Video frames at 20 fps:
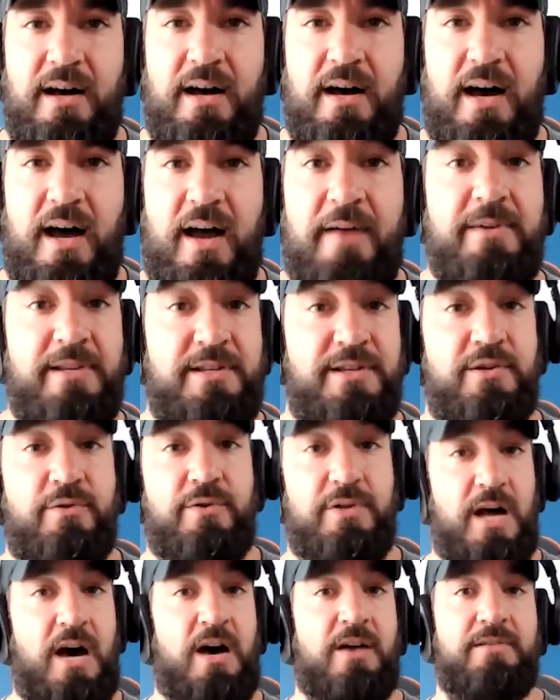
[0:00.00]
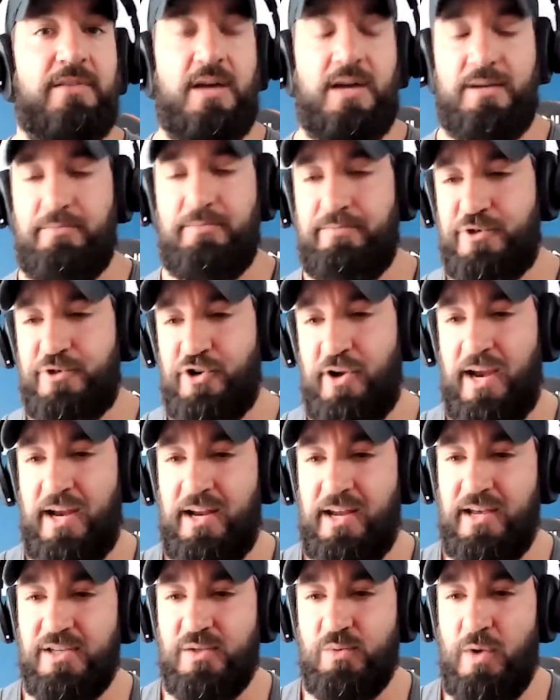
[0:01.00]
uh, I've been doing online
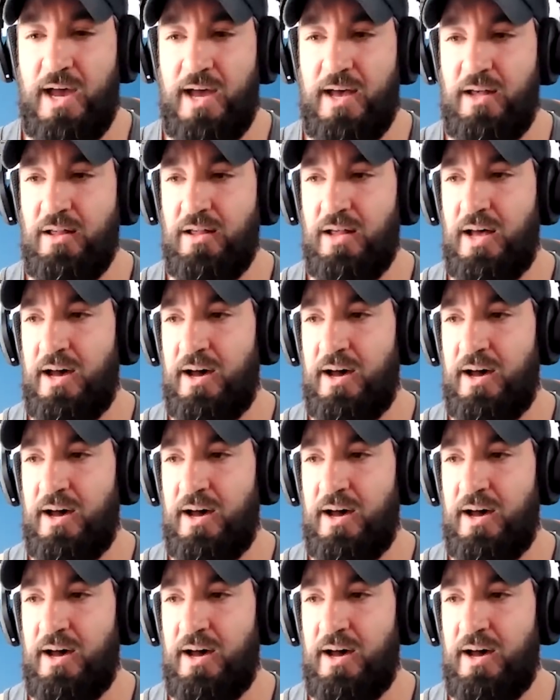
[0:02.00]
training as well.